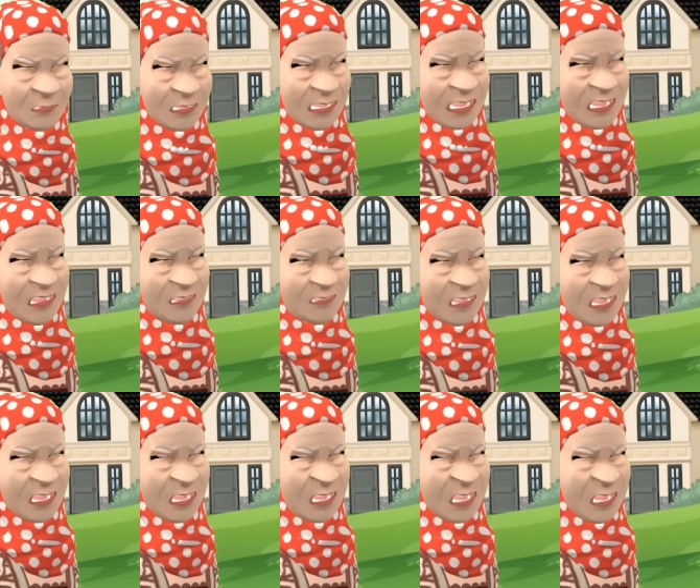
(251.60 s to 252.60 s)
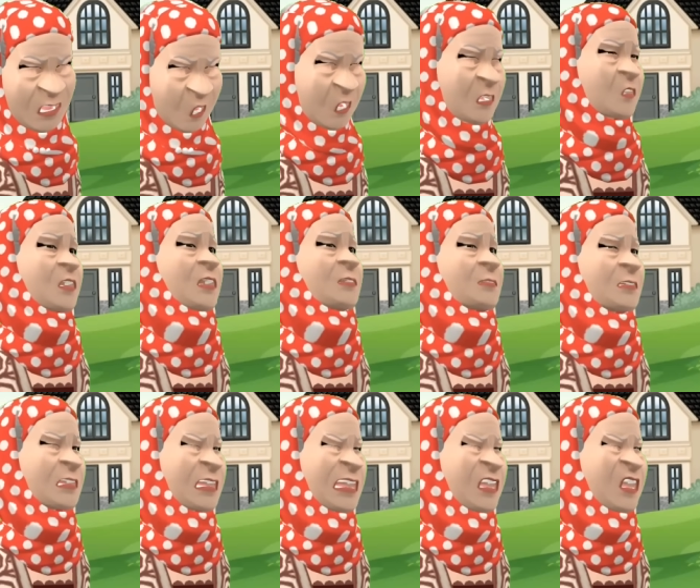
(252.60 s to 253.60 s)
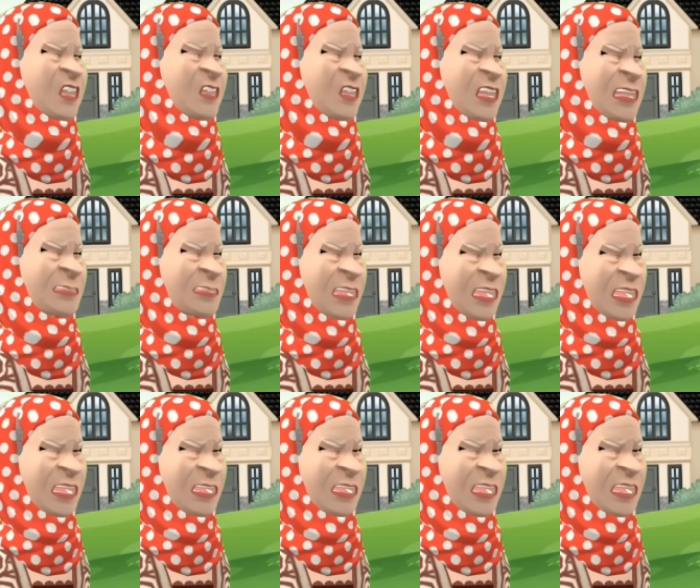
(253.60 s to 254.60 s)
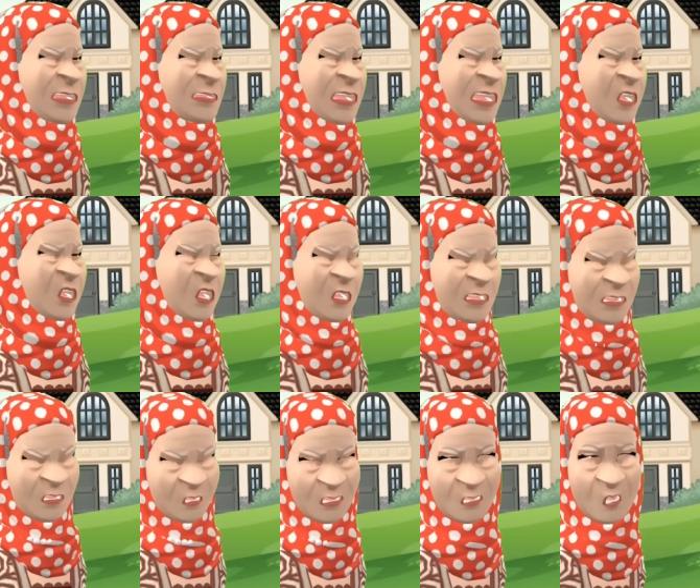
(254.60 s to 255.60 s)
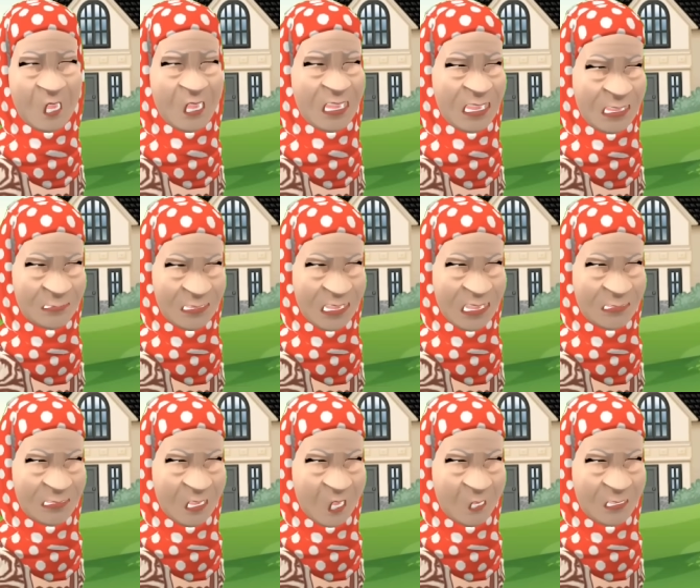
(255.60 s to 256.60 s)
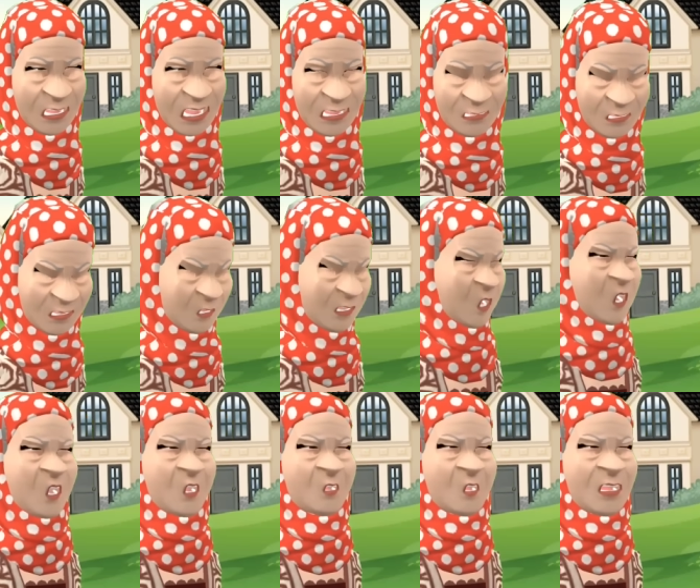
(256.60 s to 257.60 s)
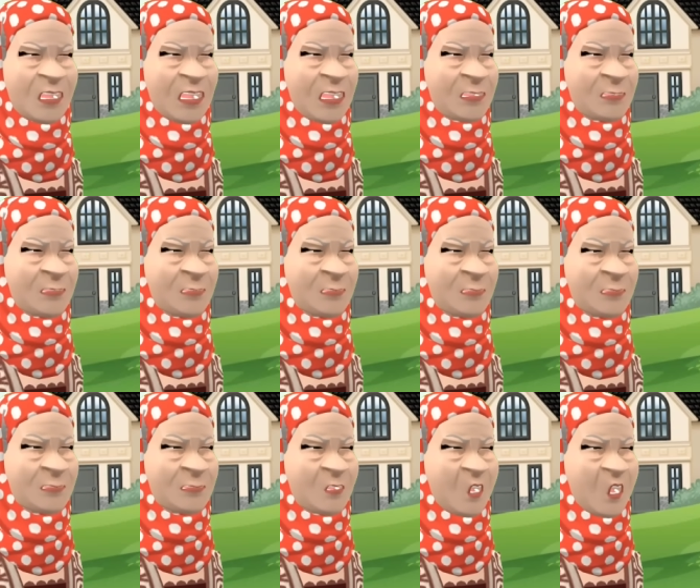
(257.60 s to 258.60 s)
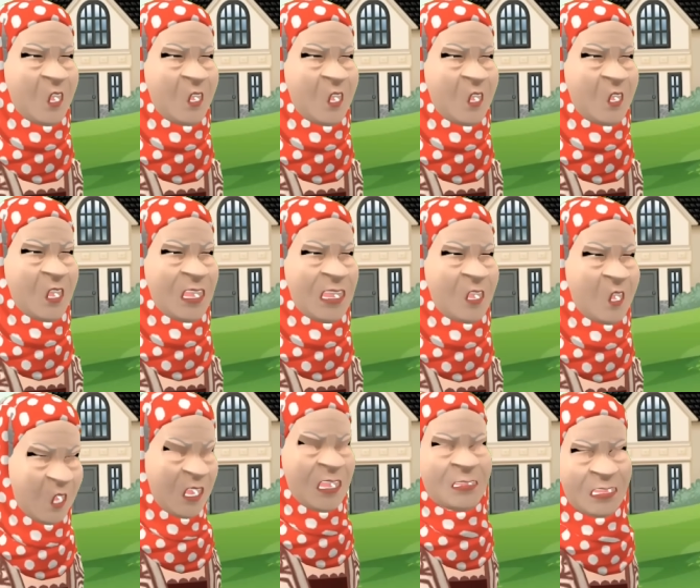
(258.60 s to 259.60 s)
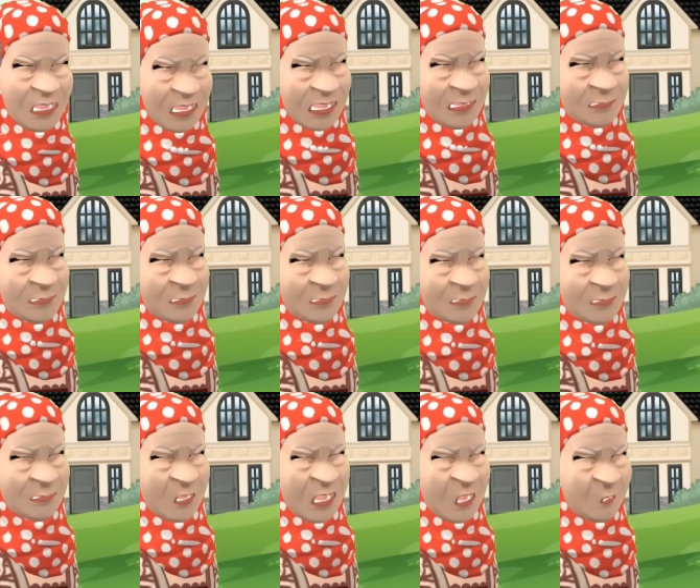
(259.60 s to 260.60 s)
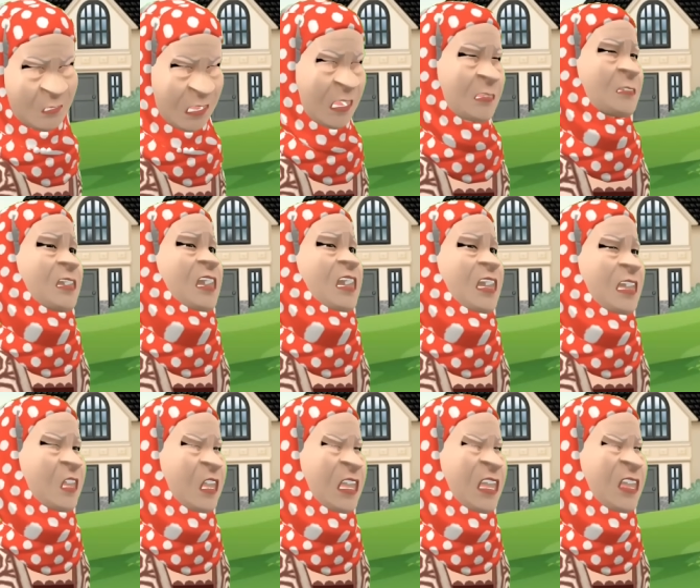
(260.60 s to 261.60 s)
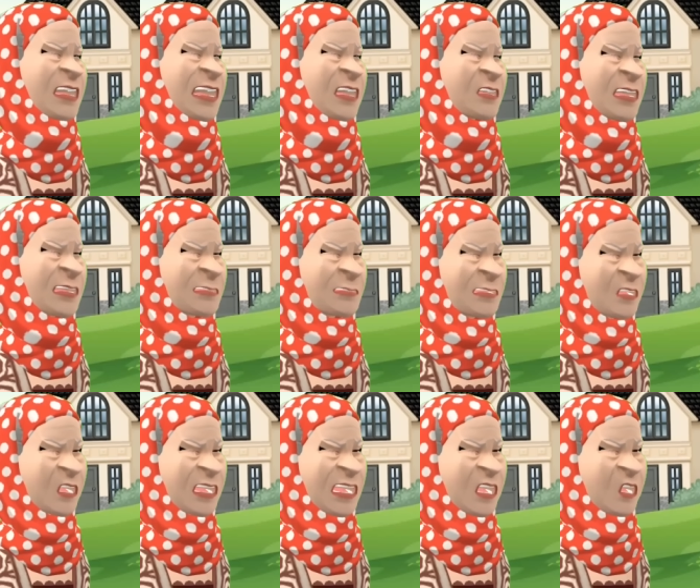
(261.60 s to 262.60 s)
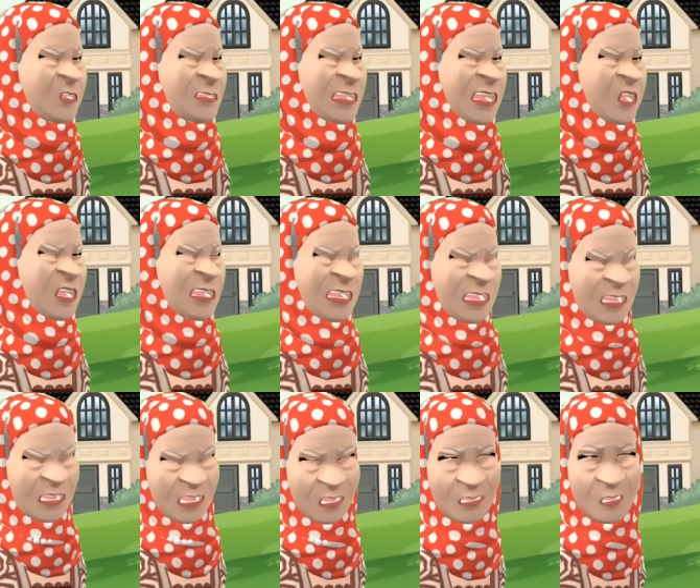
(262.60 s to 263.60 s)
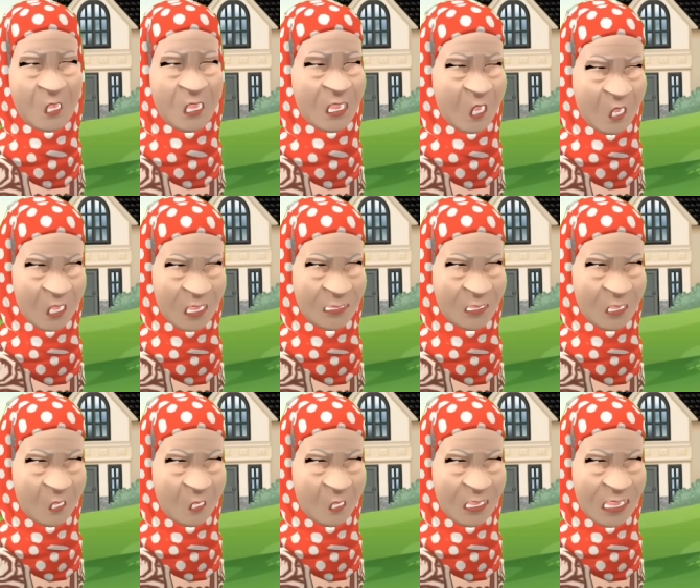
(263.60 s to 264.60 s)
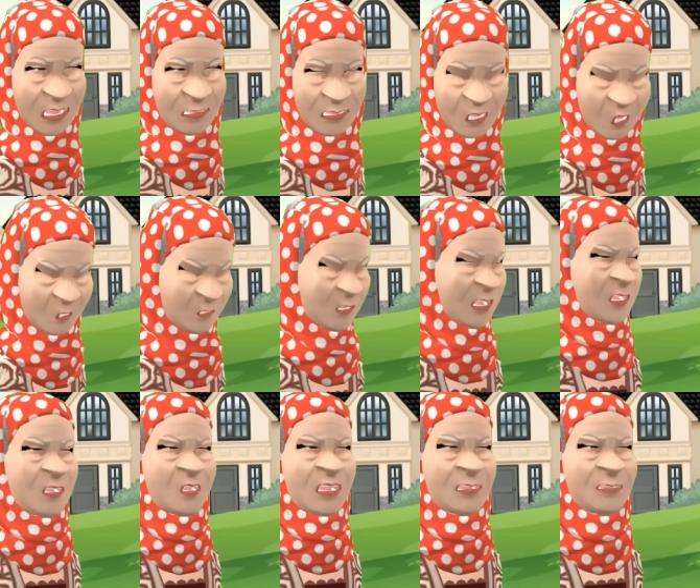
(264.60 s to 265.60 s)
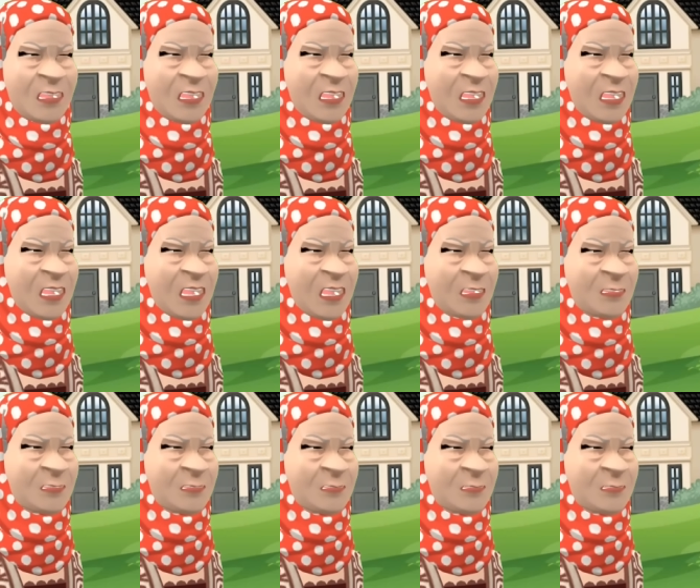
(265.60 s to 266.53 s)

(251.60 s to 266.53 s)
Hatai Saja Kavanai. I make a Hitaja Lalaikar, my helper Zovastri by Nich want to Patka Karin San. Agarbazorpahan Kriaktimna, Bachas up and Magosma and Rimke Saman, it's alone needed. Neighbor, I used to say, just like giving a Zanan.